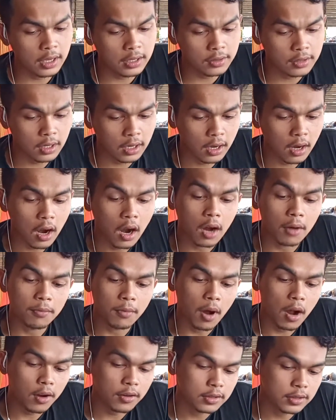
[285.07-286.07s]
because they
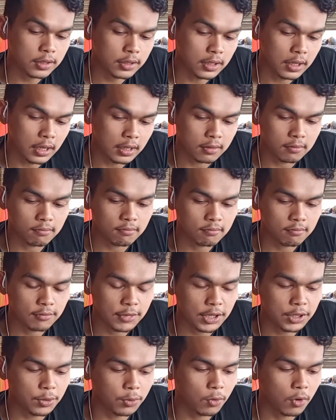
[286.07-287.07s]
can take up
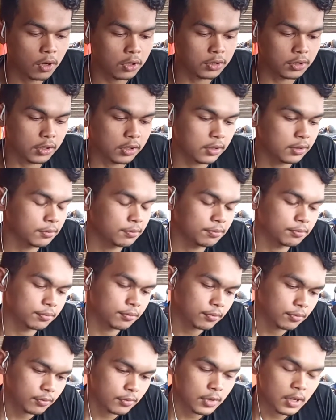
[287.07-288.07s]
oxygen in the
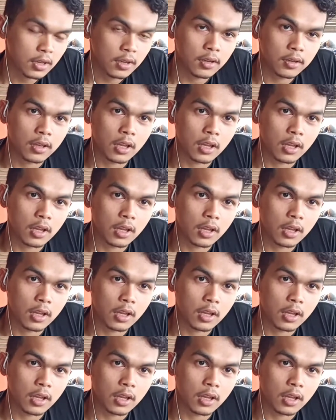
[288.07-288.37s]
water.